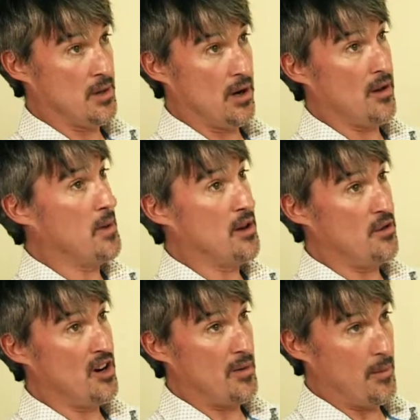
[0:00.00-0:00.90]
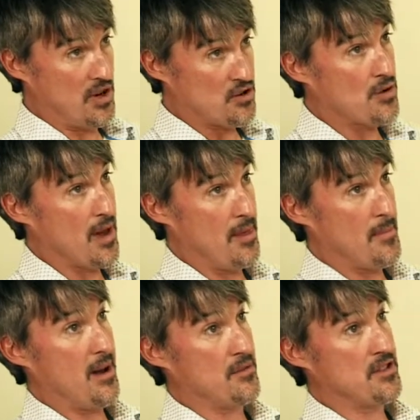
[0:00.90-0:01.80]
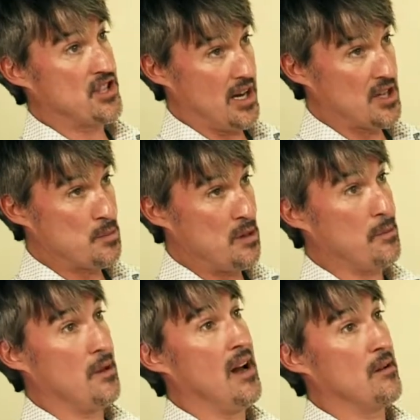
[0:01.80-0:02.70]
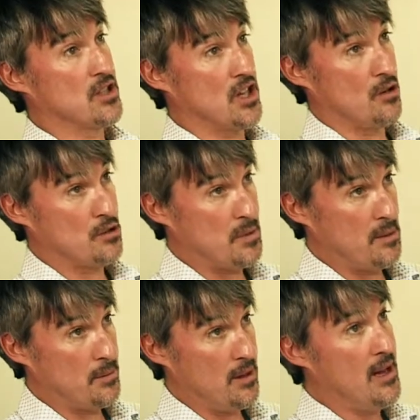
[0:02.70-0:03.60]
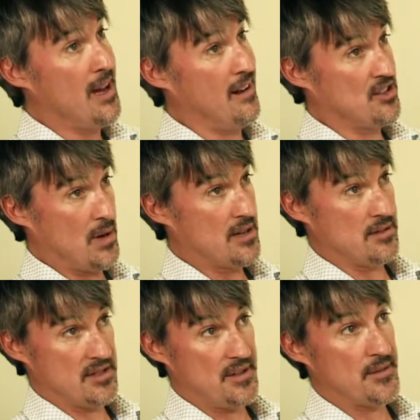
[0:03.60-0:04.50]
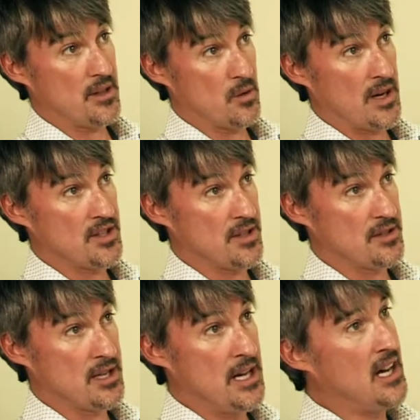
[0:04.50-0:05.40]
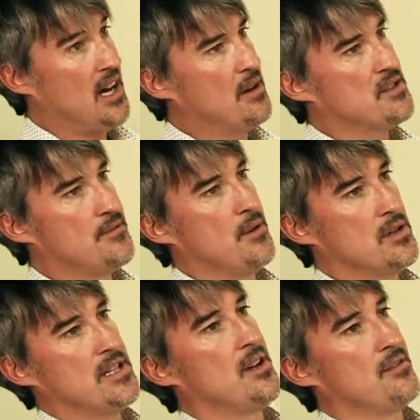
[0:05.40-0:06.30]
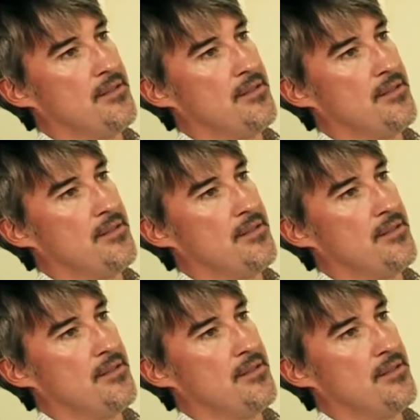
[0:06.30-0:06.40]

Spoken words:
we got them in a room and we trained them how to challenge people, how to coach people, how to ask those difficult questions, and how to focus in on